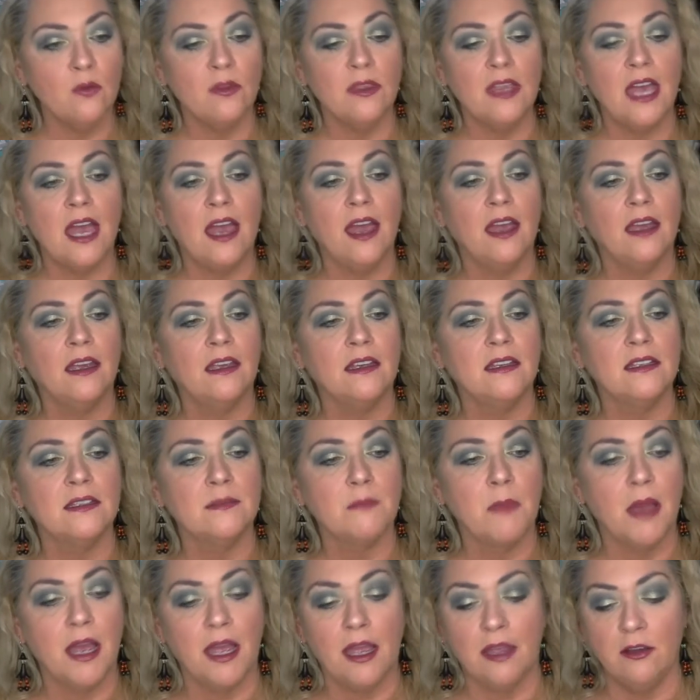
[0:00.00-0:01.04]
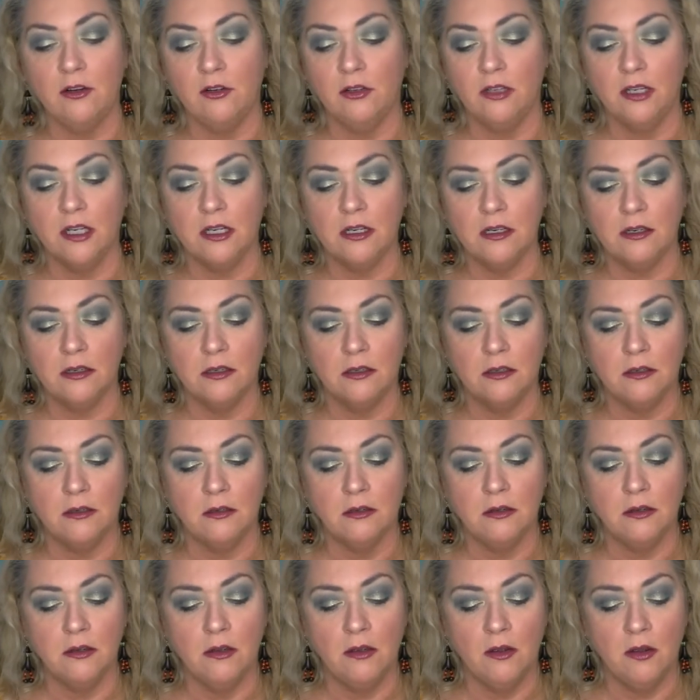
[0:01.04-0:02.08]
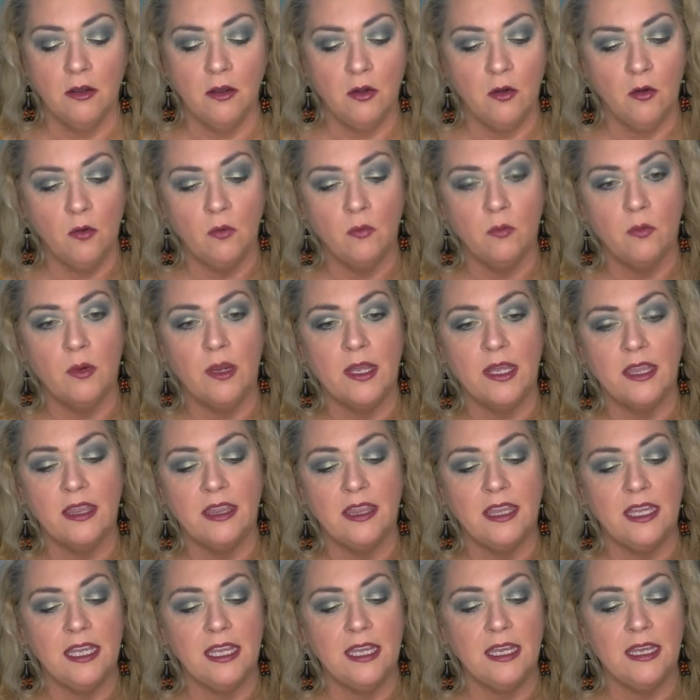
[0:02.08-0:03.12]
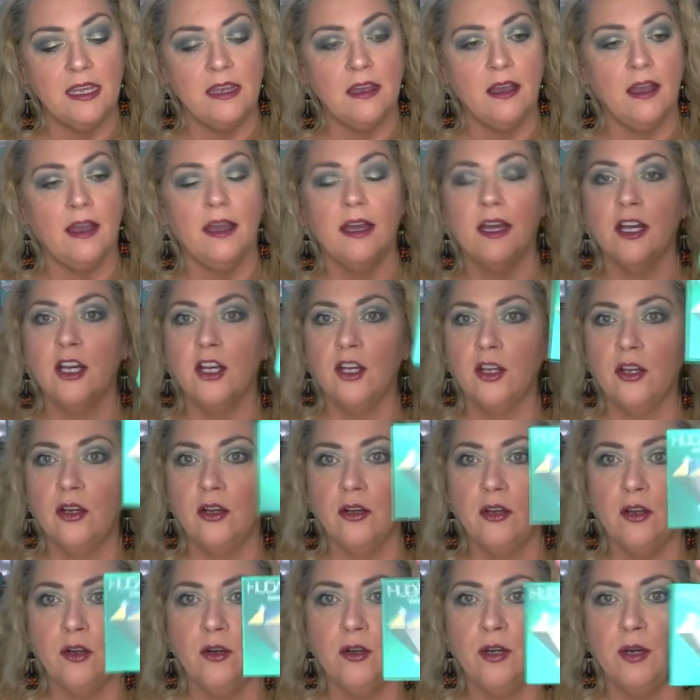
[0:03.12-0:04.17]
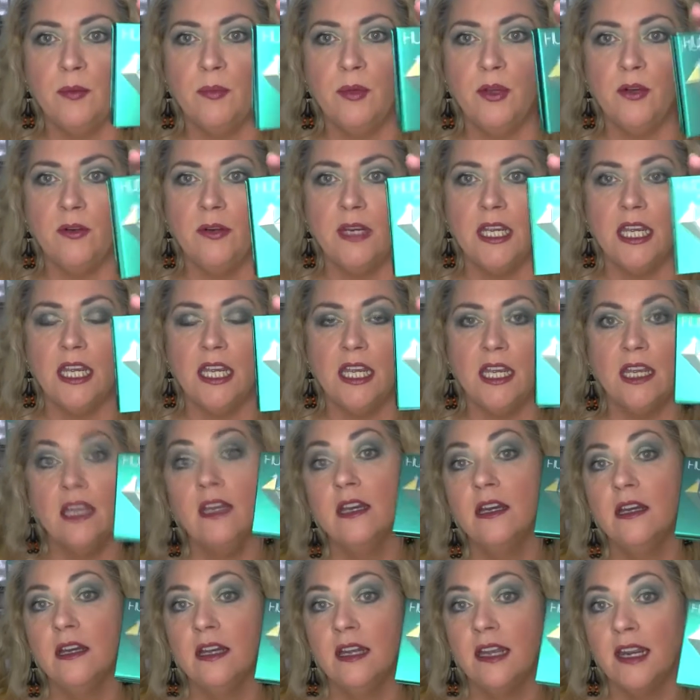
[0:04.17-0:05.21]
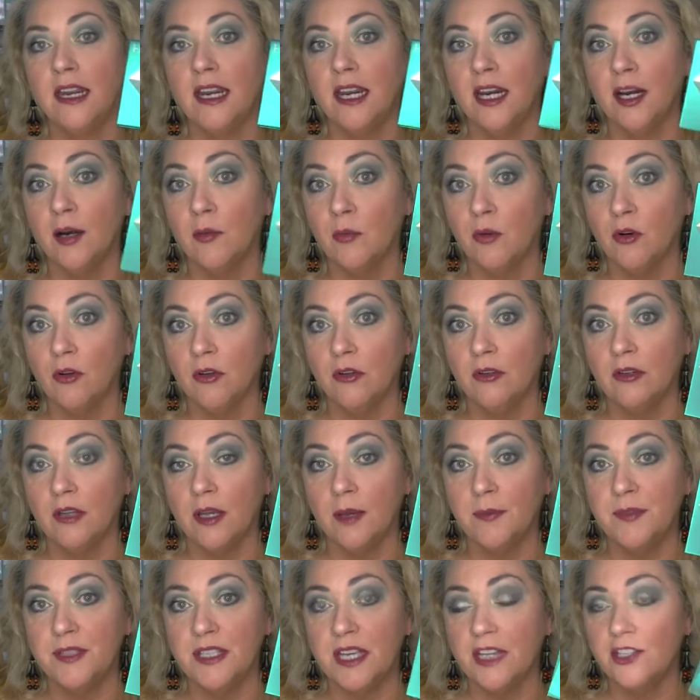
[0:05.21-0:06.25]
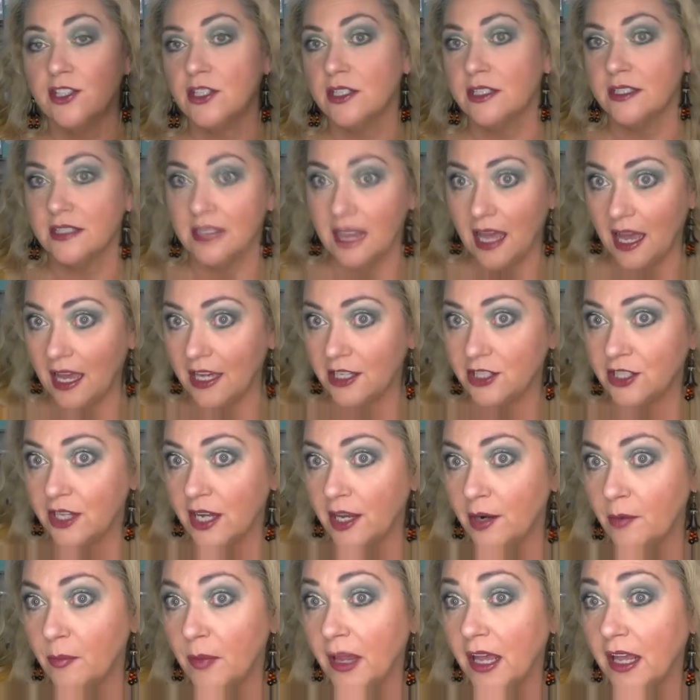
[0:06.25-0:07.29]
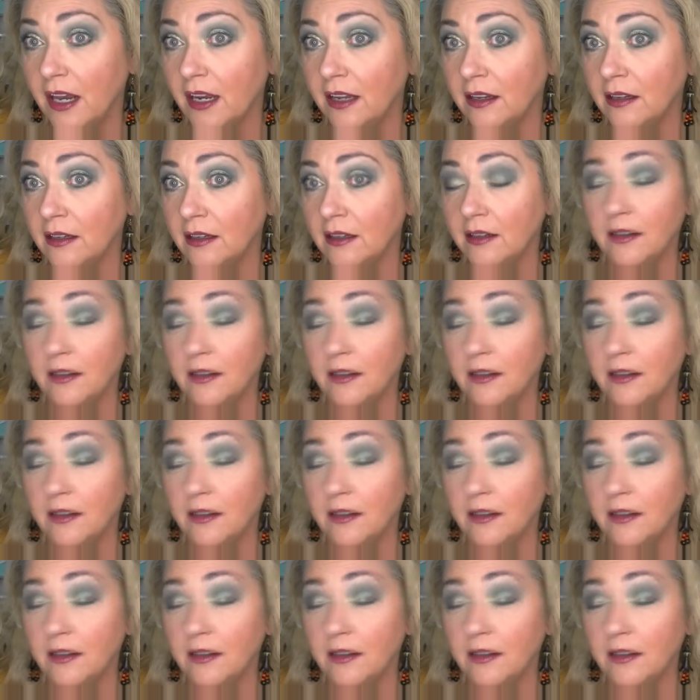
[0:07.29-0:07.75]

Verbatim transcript: That is my look with the uh, Huda Beauty Emerald Obsessions eyeshadow palette.